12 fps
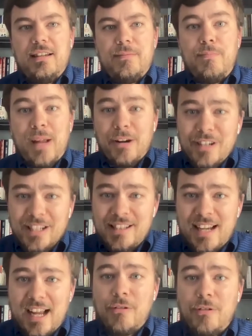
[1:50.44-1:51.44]
bearing
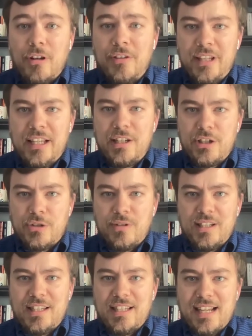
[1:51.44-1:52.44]
down on the industry
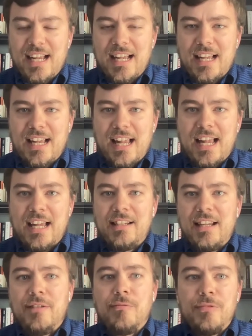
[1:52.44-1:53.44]
today
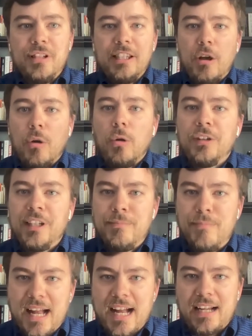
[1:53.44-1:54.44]
and really holding
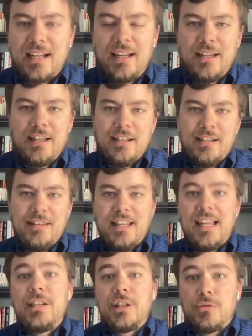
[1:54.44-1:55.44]
back the
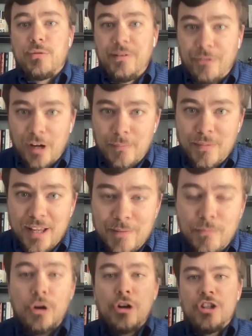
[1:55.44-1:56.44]
industry from
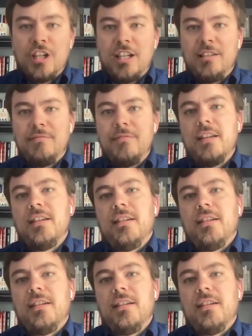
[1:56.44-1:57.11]
emerging